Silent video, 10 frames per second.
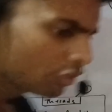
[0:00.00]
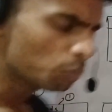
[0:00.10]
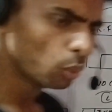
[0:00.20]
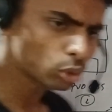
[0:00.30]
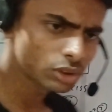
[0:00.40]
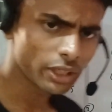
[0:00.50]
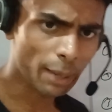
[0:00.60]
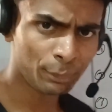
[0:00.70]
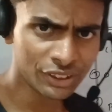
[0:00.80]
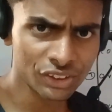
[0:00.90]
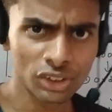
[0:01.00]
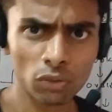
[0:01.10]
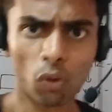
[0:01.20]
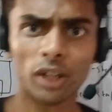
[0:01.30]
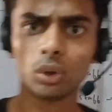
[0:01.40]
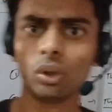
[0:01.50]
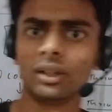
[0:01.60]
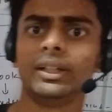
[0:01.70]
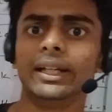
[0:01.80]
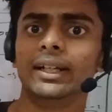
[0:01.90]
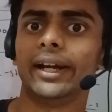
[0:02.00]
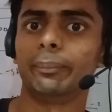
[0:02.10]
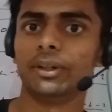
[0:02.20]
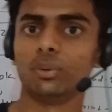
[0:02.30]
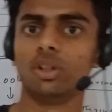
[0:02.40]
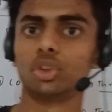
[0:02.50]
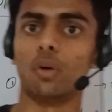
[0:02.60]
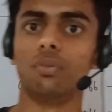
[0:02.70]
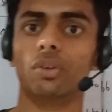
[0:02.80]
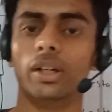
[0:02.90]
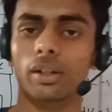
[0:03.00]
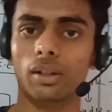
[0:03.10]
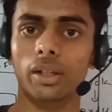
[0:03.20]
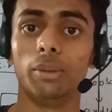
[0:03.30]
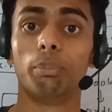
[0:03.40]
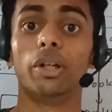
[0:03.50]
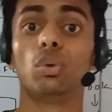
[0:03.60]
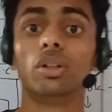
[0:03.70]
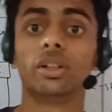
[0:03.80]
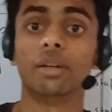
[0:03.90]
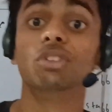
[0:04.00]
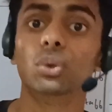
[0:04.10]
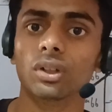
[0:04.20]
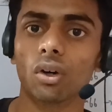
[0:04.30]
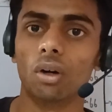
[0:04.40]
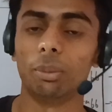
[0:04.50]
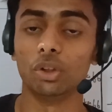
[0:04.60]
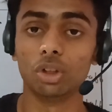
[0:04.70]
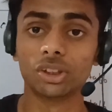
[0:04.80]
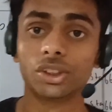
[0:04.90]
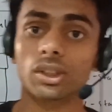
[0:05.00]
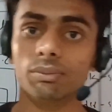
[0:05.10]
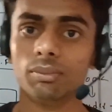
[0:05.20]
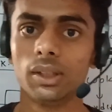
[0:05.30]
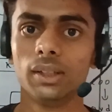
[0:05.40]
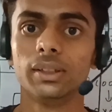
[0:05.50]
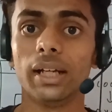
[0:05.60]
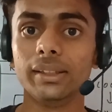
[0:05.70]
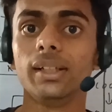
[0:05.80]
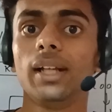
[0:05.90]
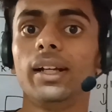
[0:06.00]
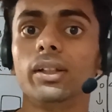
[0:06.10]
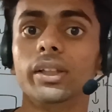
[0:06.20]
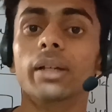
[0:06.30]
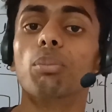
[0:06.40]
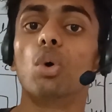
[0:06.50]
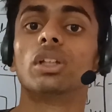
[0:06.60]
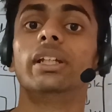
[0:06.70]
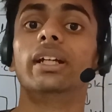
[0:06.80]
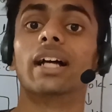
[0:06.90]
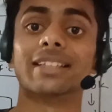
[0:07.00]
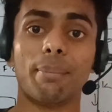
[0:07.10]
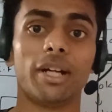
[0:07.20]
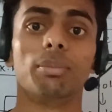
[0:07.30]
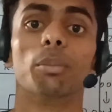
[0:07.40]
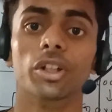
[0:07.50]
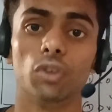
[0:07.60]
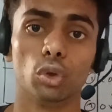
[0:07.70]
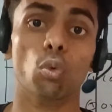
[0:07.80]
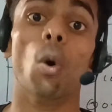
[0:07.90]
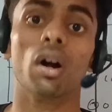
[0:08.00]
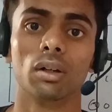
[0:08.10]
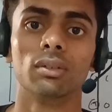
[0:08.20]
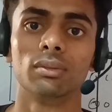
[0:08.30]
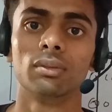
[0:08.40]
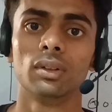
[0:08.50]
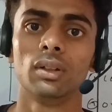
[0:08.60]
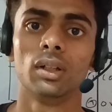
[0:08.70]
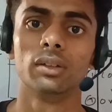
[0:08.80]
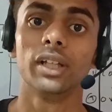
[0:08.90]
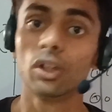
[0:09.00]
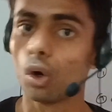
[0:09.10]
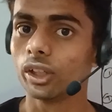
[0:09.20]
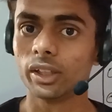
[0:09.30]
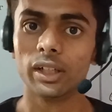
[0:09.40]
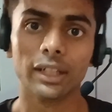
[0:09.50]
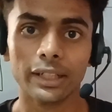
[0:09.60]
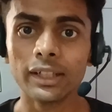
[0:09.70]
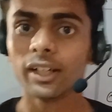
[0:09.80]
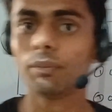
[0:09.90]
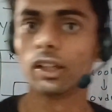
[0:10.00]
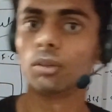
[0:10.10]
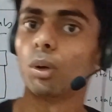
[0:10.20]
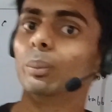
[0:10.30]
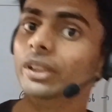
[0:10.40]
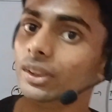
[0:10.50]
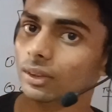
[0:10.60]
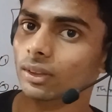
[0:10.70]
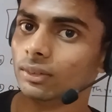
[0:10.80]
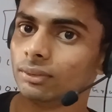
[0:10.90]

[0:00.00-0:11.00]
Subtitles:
the both application want to run in that particular software in particular computer or particular system, then I think like they both need a separate memory for to work. They're not interdependent from each other.